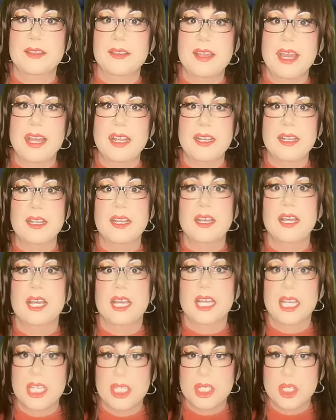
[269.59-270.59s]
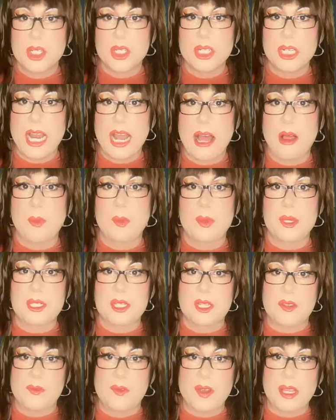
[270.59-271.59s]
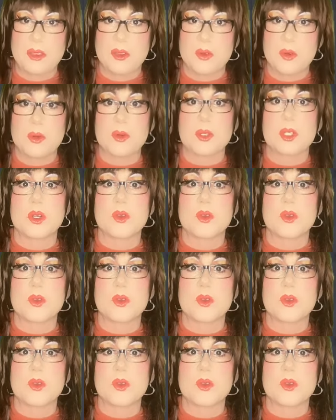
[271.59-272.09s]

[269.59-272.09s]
then it should help us to fit through.